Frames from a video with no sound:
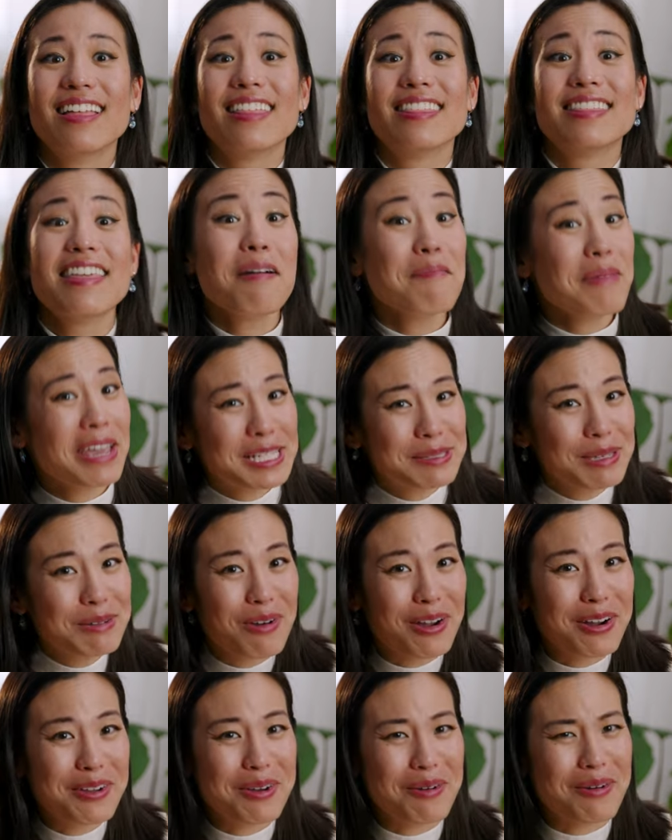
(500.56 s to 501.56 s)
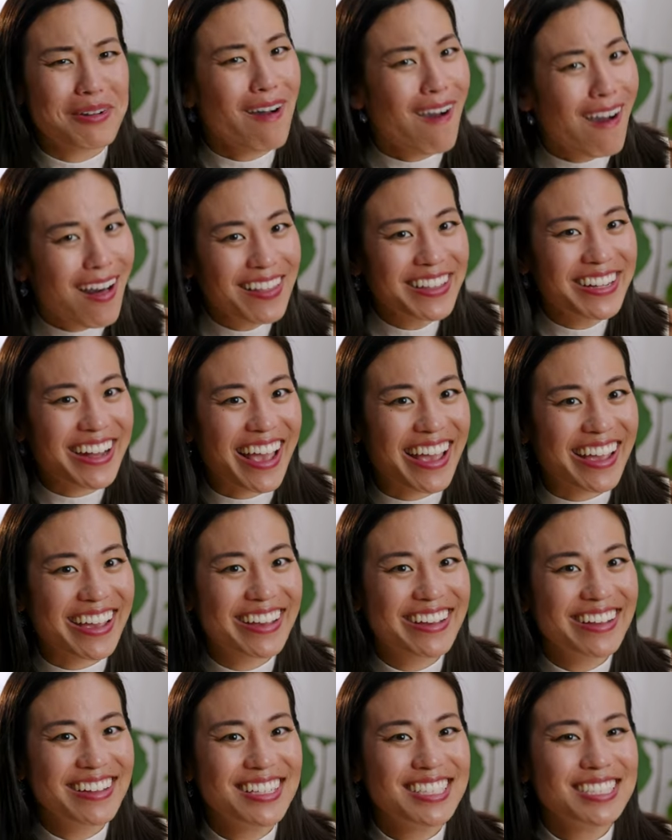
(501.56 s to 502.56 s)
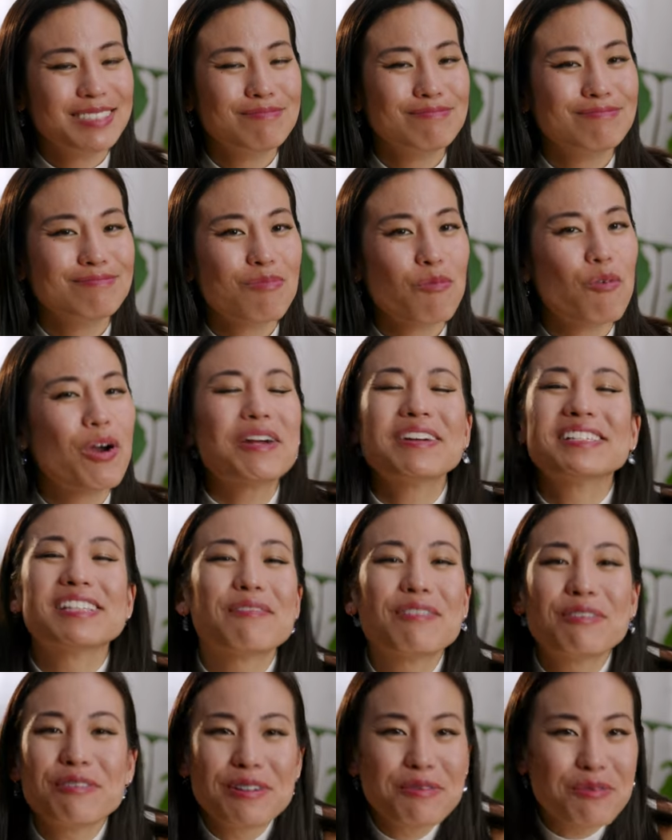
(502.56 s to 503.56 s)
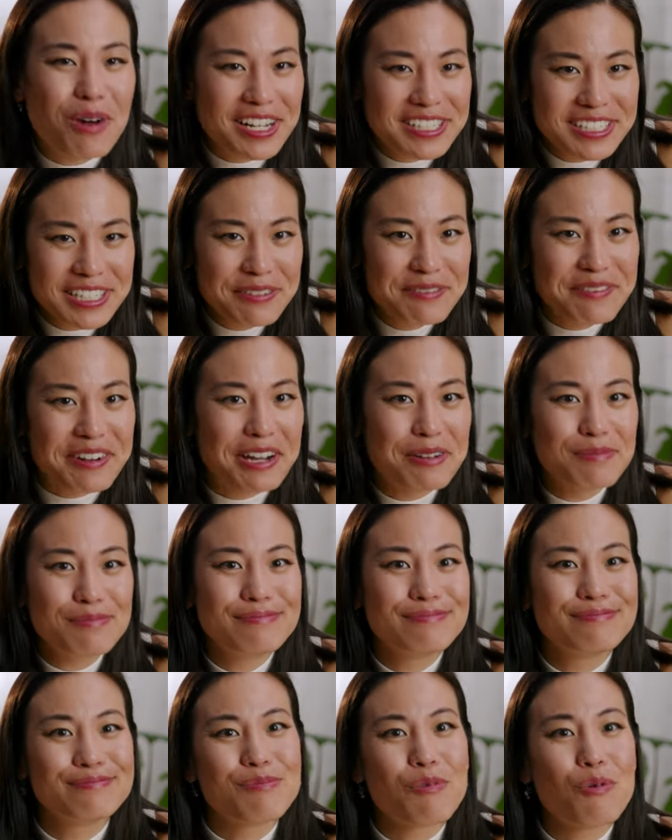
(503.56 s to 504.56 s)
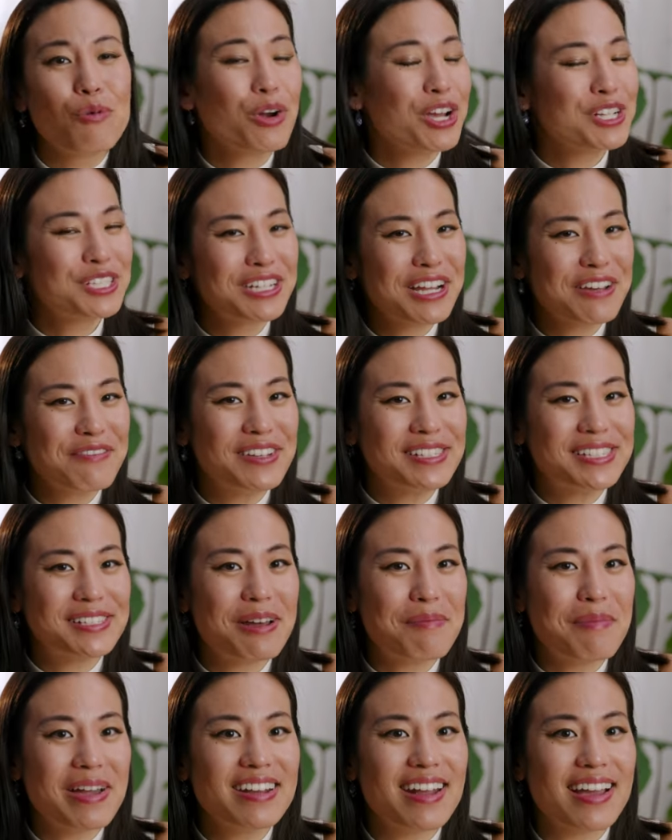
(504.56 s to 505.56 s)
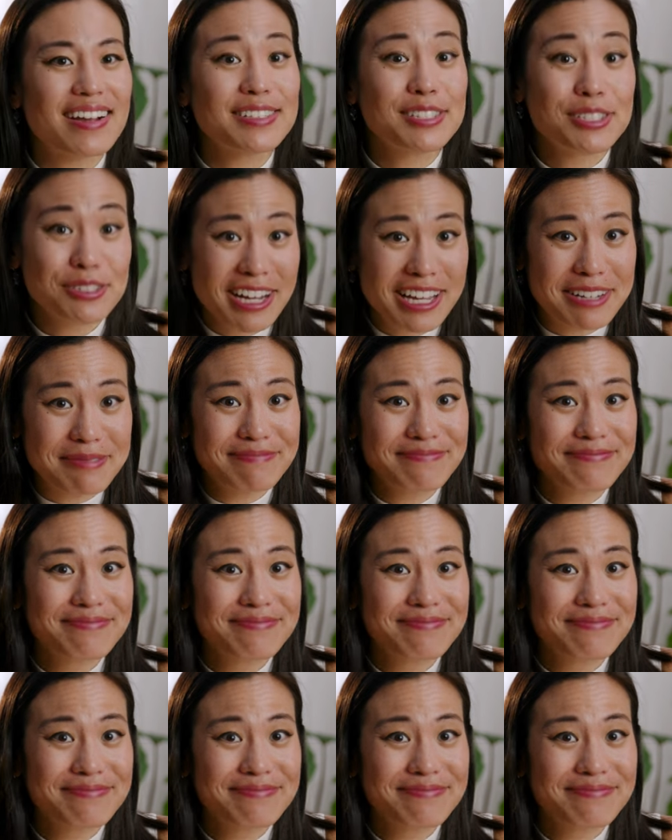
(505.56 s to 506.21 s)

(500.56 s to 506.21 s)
That makes me want to go on a holiday. Where is everyone watching from? Where should I visit on my next trip?